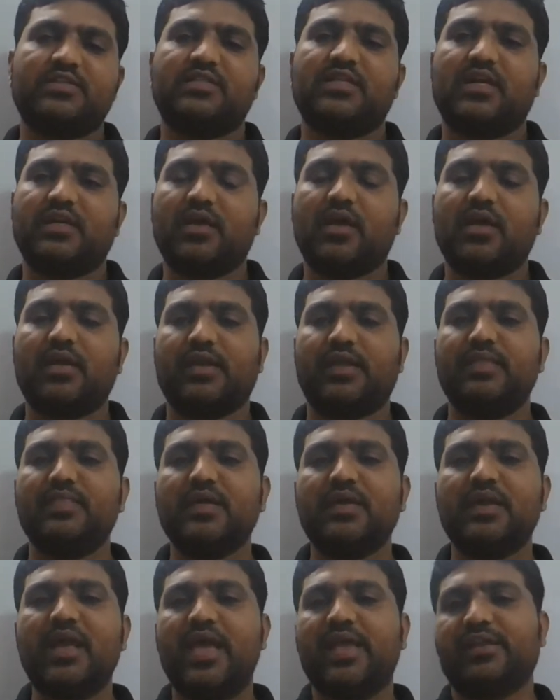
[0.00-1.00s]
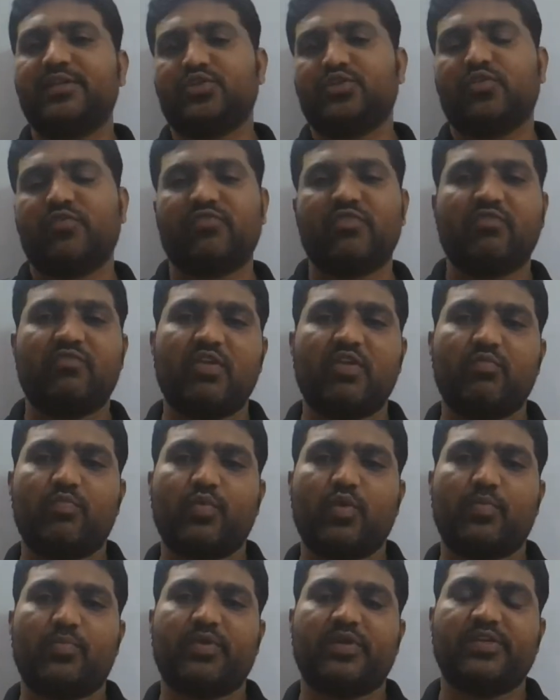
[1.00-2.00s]
that are in the direction of the wave
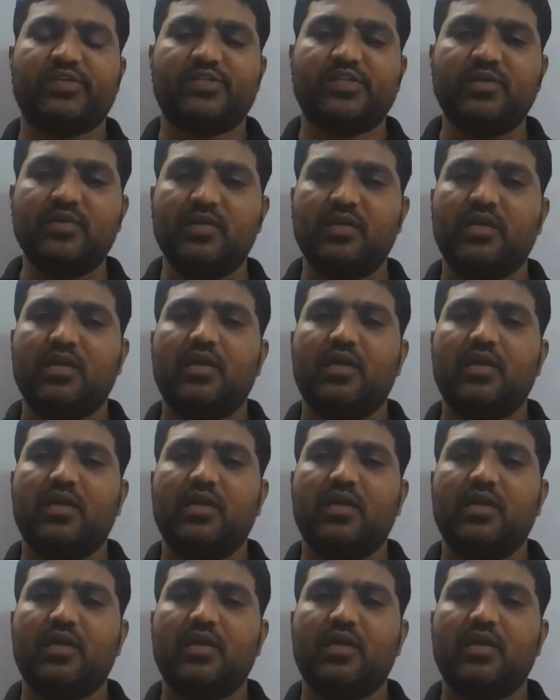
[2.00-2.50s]
propagation,